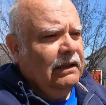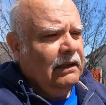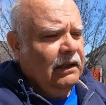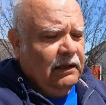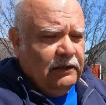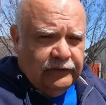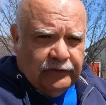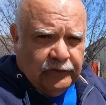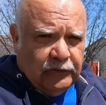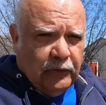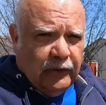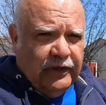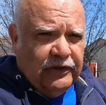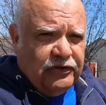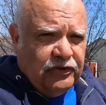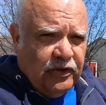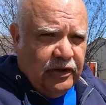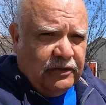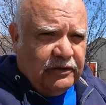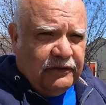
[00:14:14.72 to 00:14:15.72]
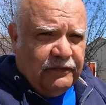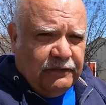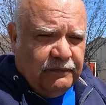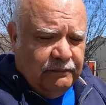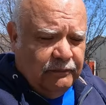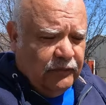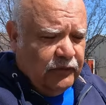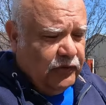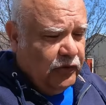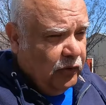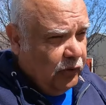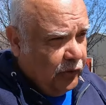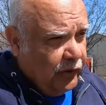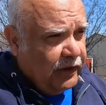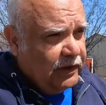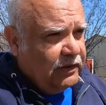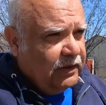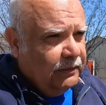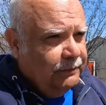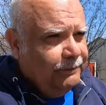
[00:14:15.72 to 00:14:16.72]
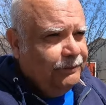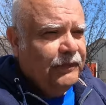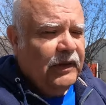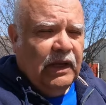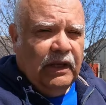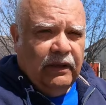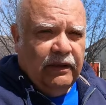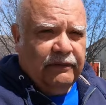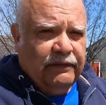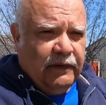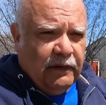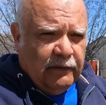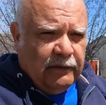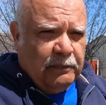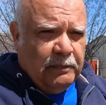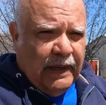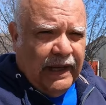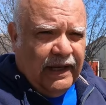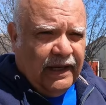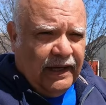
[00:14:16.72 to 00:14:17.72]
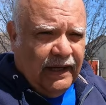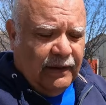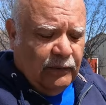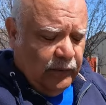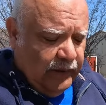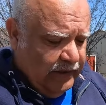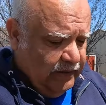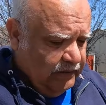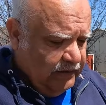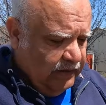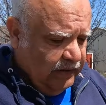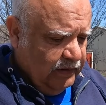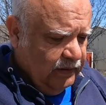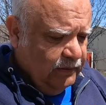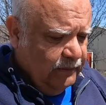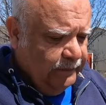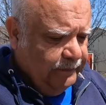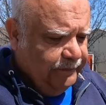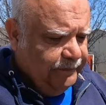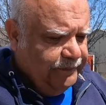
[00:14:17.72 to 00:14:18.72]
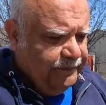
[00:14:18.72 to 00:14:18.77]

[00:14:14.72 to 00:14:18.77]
Long story short, short, the first bank I went to